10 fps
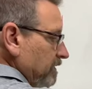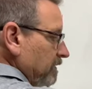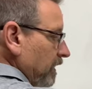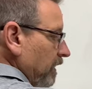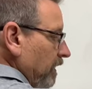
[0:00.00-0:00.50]

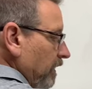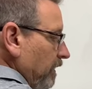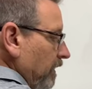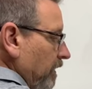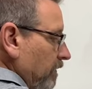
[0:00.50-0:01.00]

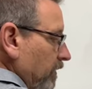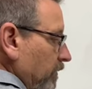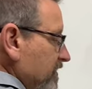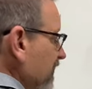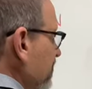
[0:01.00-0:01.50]
Uh, what did we
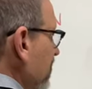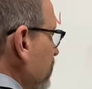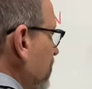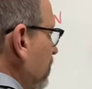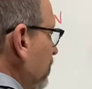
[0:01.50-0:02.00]
say?
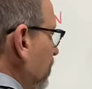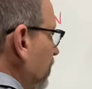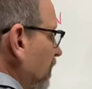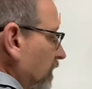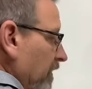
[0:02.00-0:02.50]
Tension.
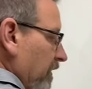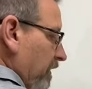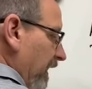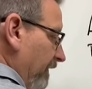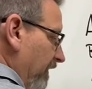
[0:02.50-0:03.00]

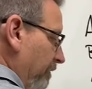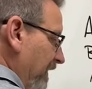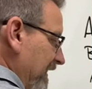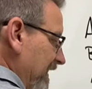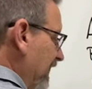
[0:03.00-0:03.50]
And then
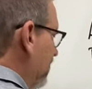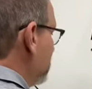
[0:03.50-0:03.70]
BD is